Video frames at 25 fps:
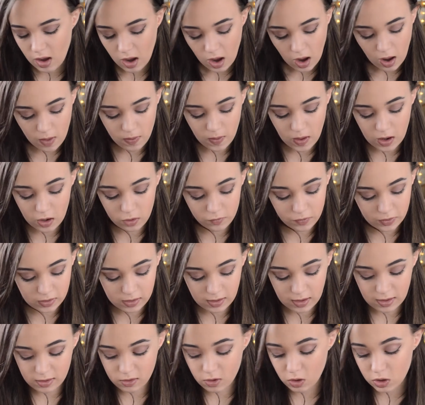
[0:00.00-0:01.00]
And then
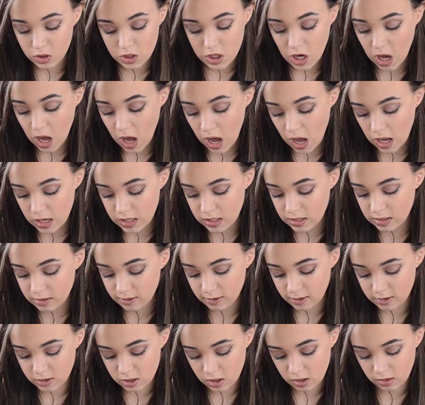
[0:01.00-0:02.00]
obviously it's got tons
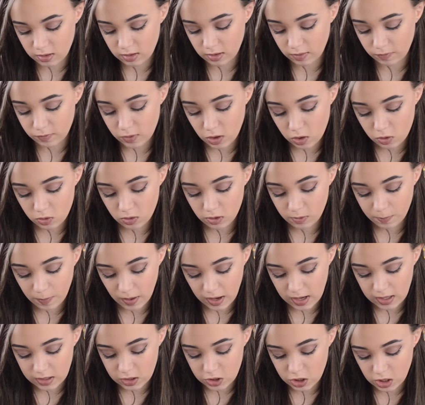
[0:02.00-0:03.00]
and tons of notes
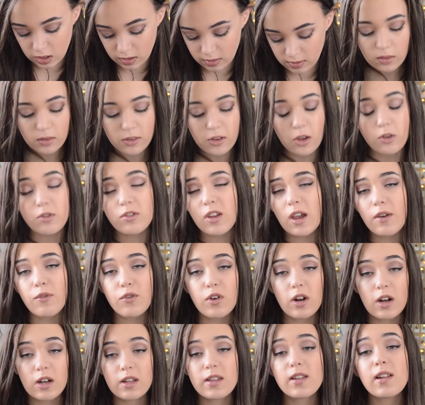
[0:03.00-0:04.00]
pages, so
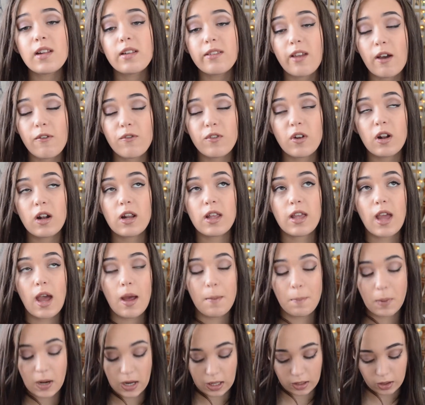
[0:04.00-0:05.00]
definitely get a
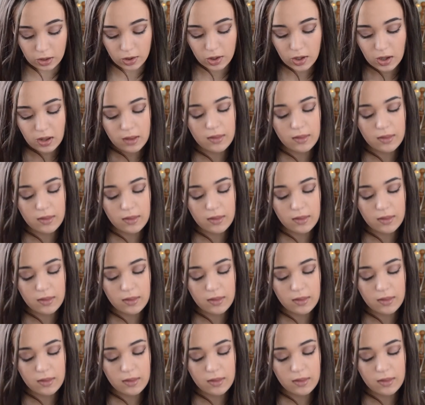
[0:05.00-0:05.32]
planner.